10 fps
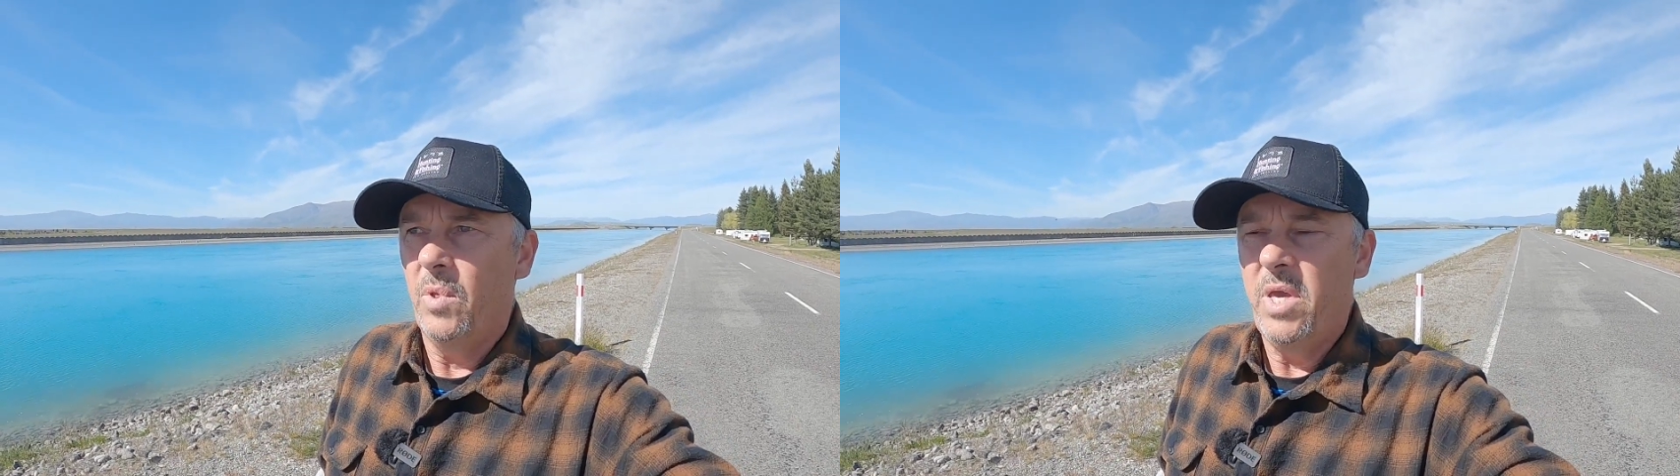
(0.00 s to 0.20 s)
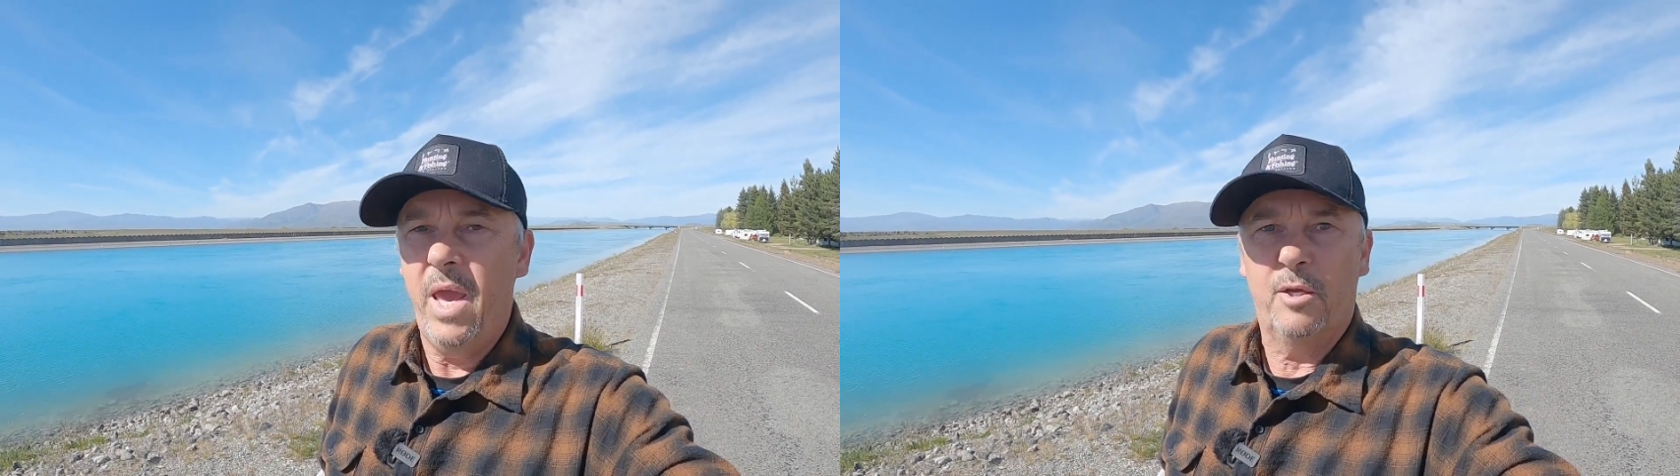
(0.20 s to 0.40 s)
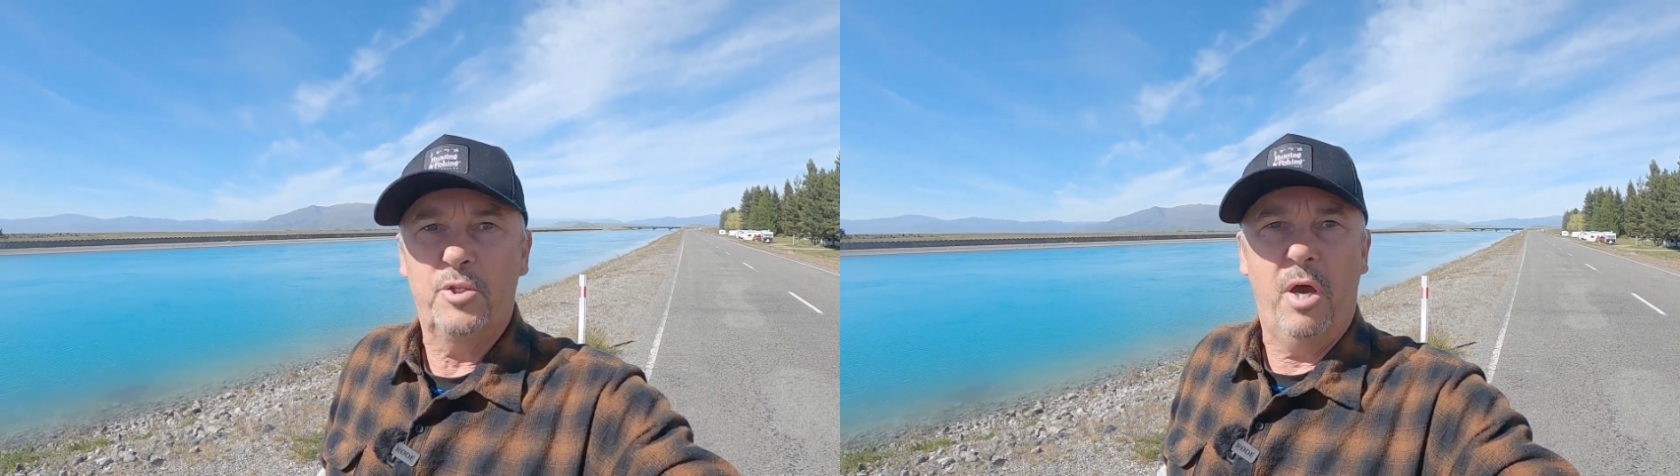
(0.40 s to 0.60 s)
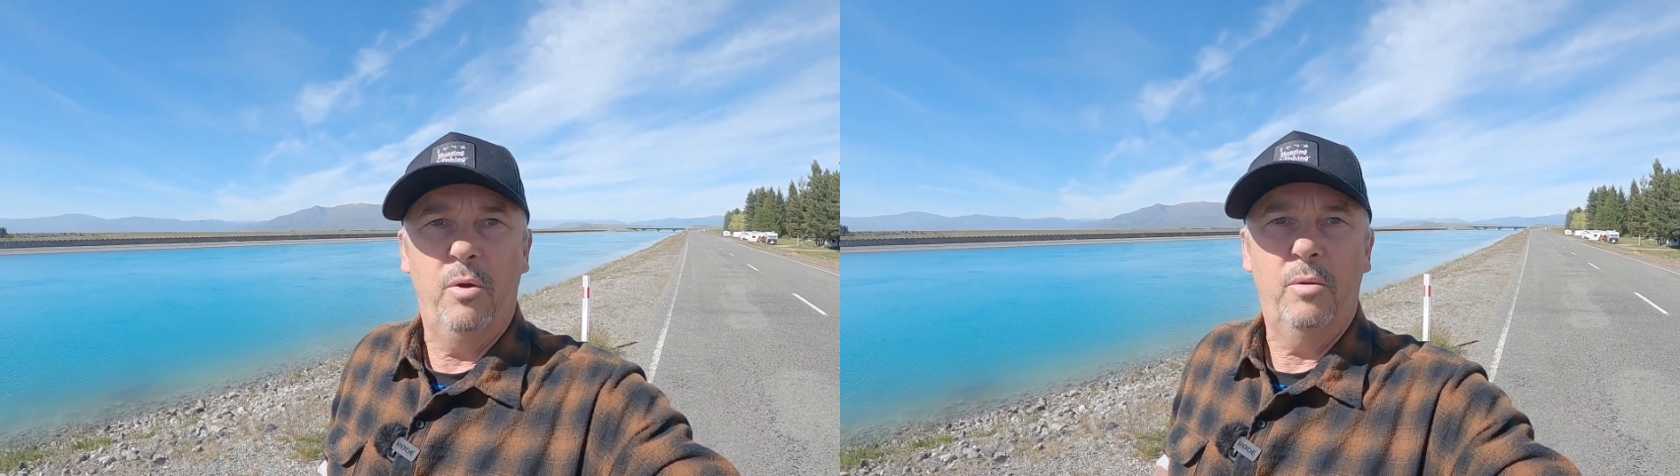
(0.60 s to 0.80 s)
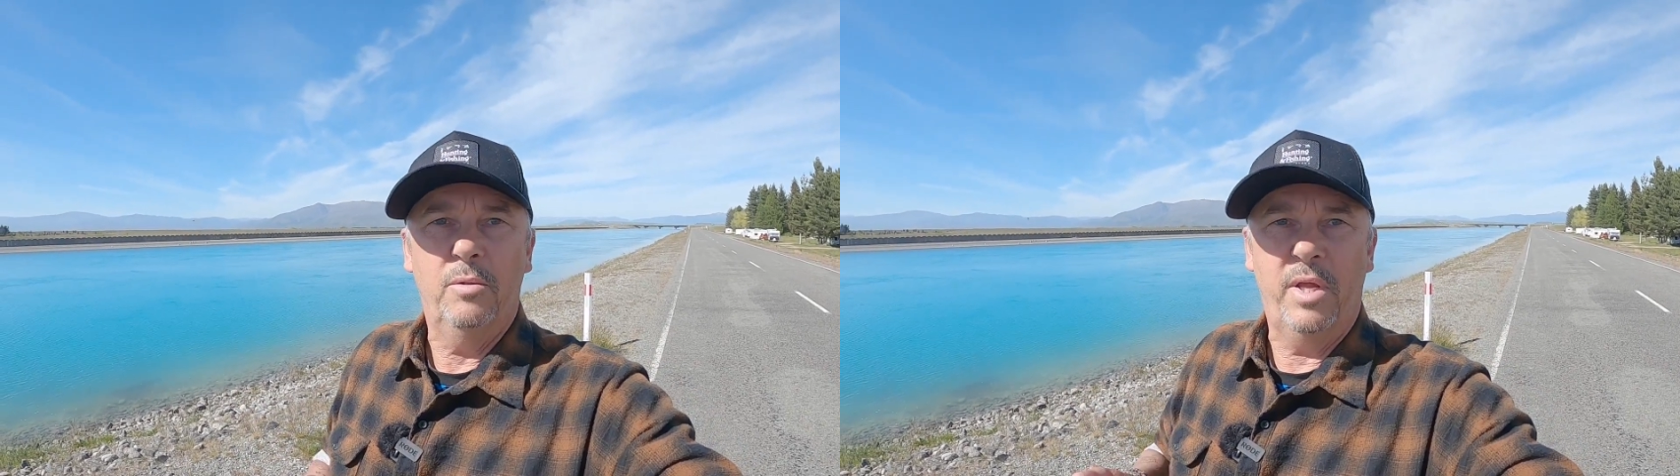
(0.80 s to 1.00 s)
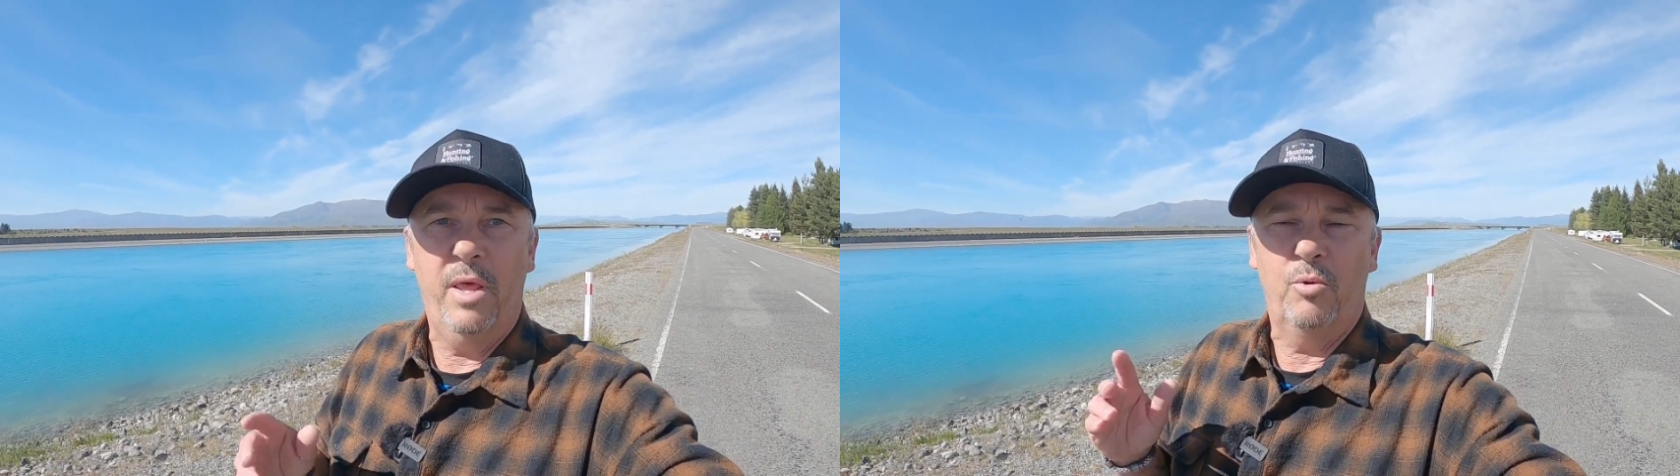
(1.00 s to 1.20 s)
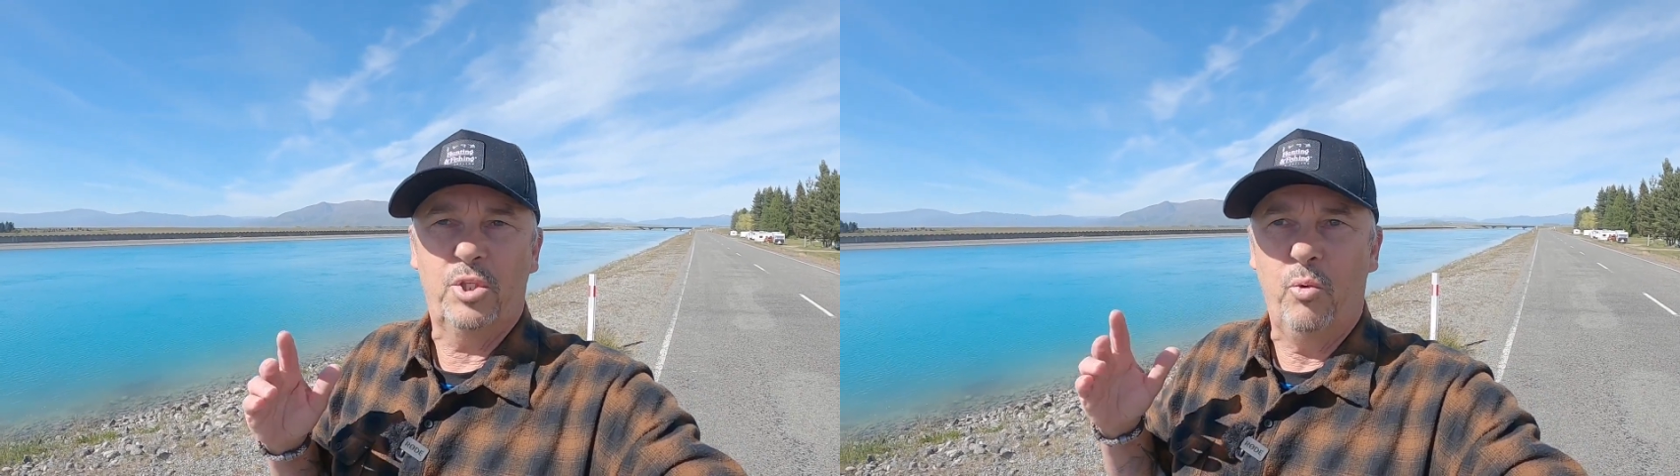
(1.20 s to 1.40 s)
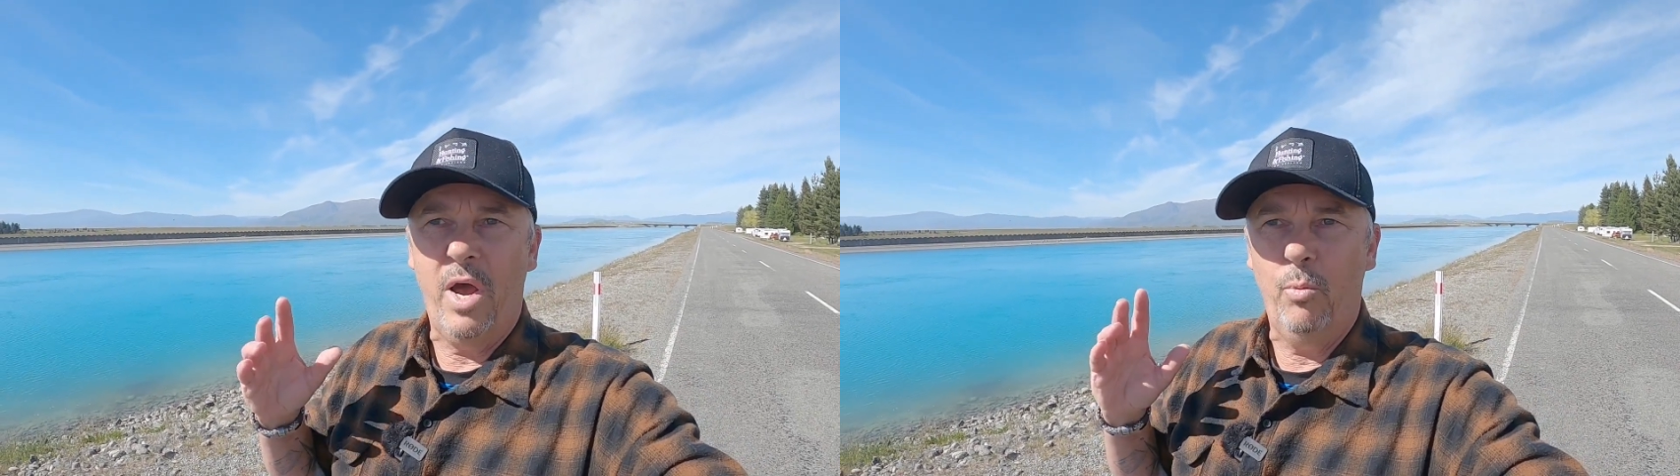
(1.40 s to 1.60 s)
Yeah, so that was
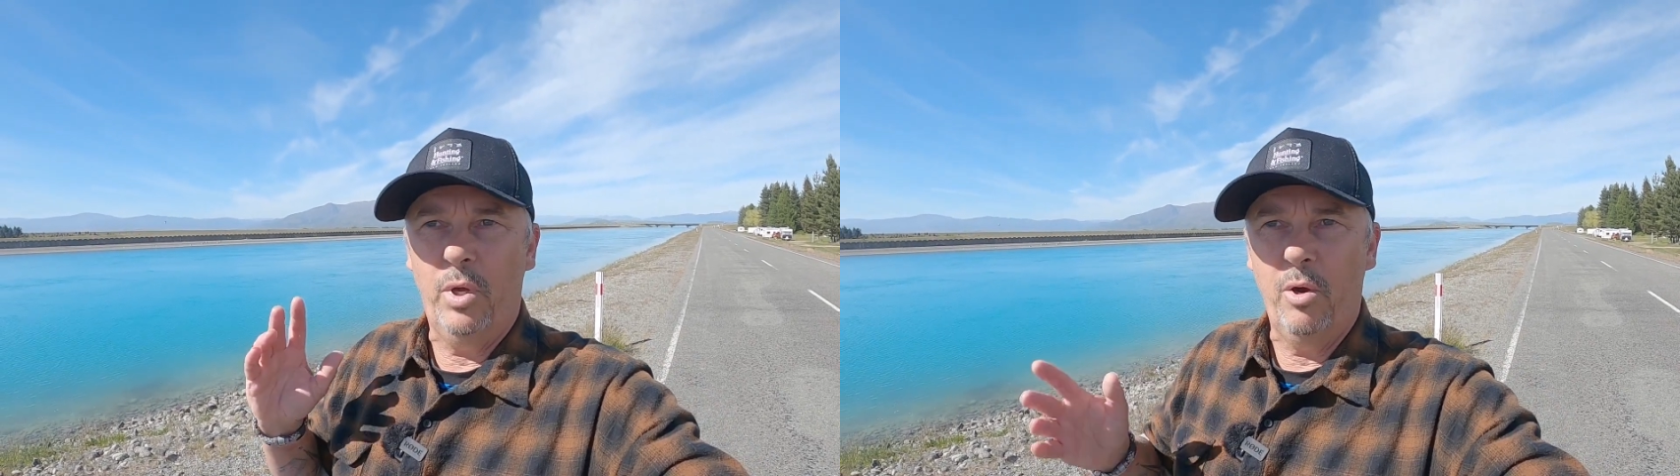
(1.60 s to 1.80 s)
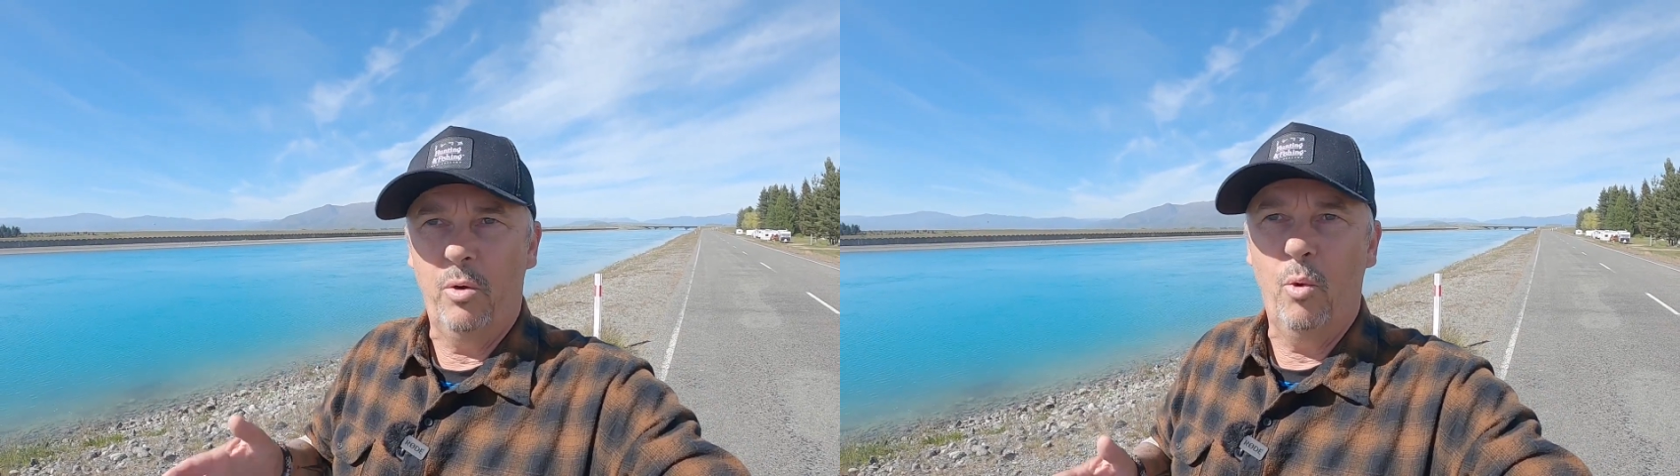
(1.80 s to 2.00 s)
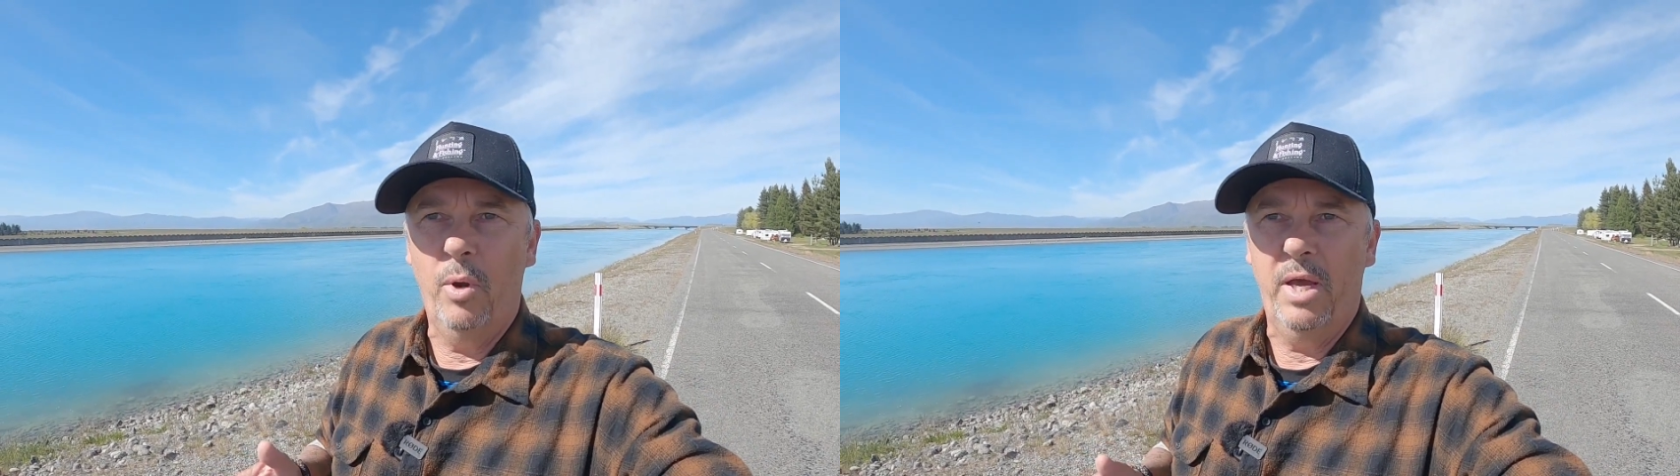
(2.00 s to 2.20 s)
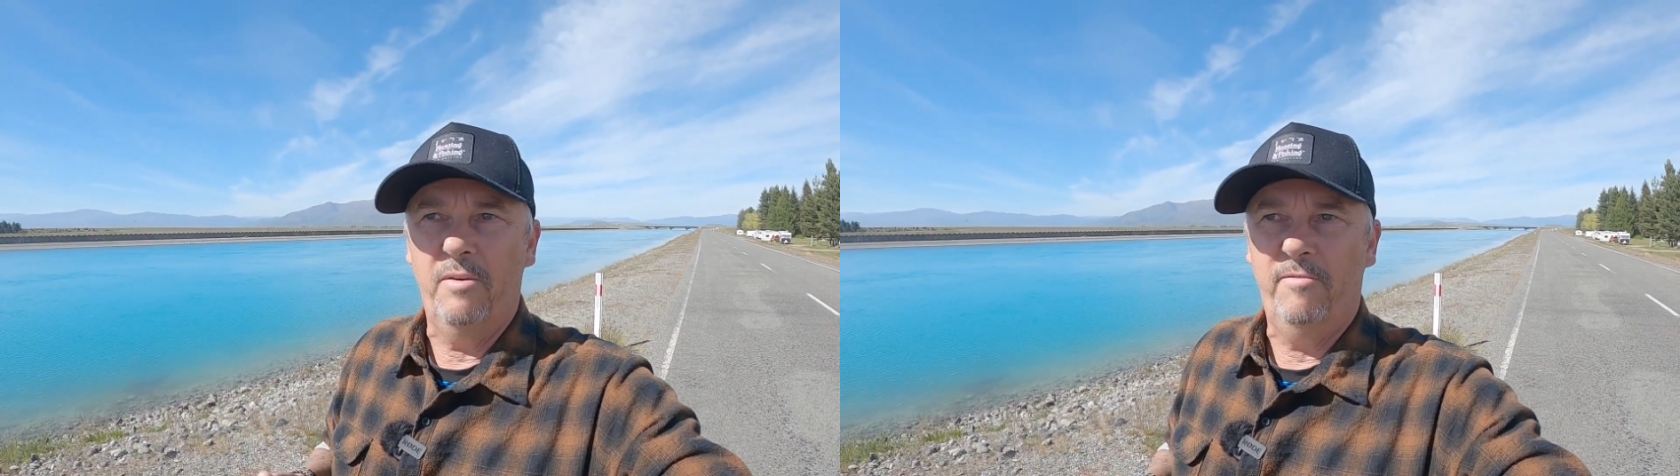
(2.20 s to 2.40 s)
great. We got all that